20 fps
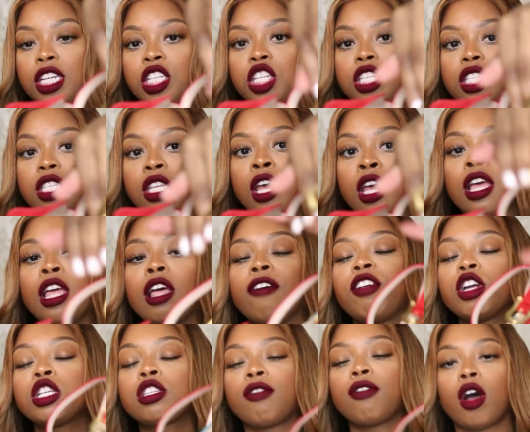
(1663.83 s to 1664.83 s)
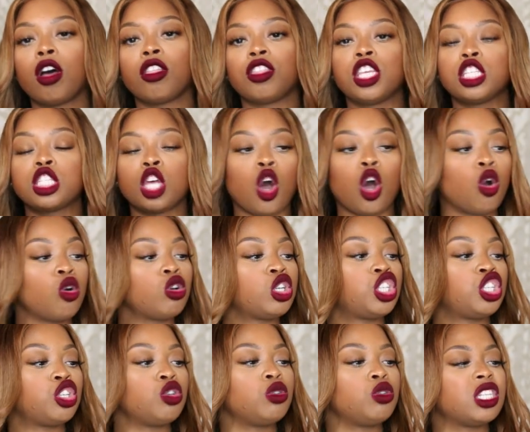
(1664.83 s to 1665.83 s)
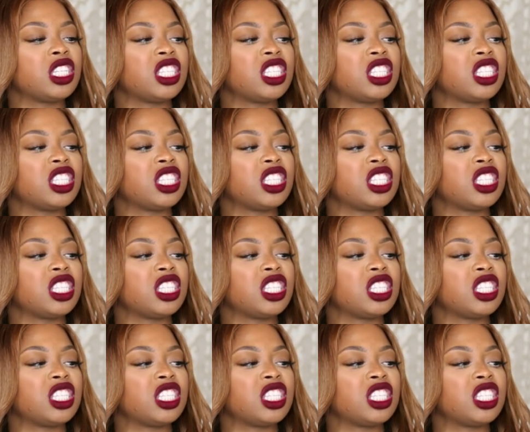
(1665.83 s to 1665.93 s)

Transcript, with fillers: It just, first of all, this whole shoe